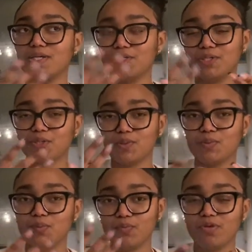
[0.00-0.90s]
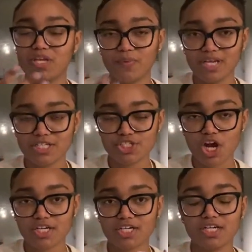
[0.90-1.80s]
you know, we greet each
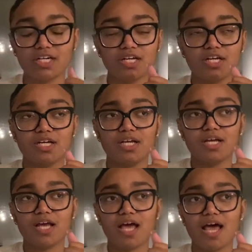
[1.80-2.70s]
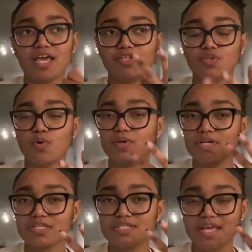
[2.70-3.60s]
other, I
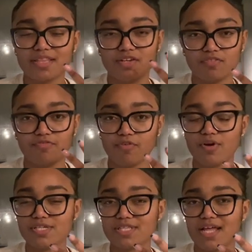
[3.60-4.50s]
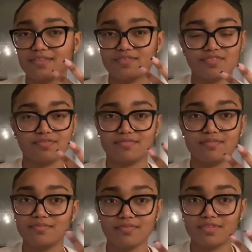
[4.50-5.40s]
noticed at their voice that
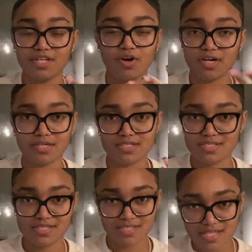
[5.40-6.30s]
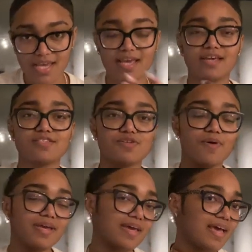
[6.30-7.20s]
they are sick. So
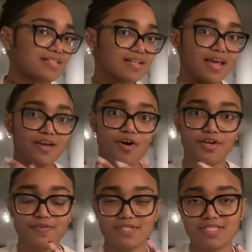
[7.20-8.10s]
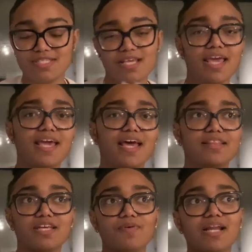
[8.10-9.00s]
I asked like, are you sick?
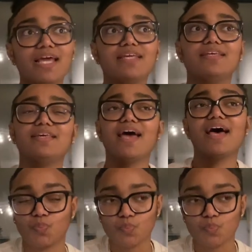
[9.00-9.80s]
And they were like, yeah.